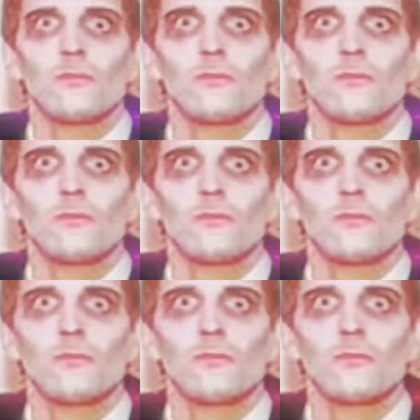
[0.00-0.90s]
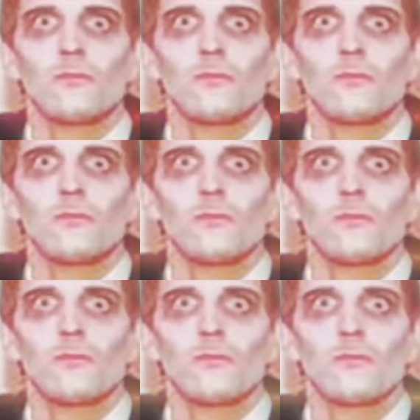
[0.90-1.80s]

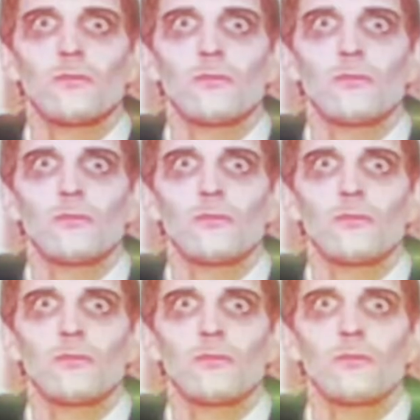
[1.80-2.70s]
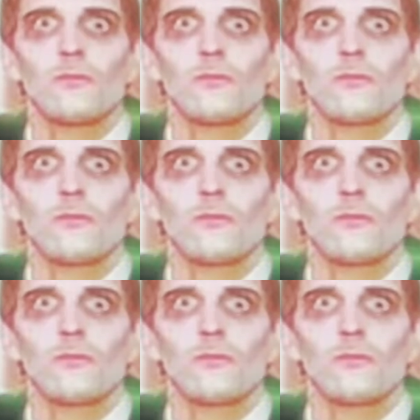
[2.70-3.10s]
[no speech]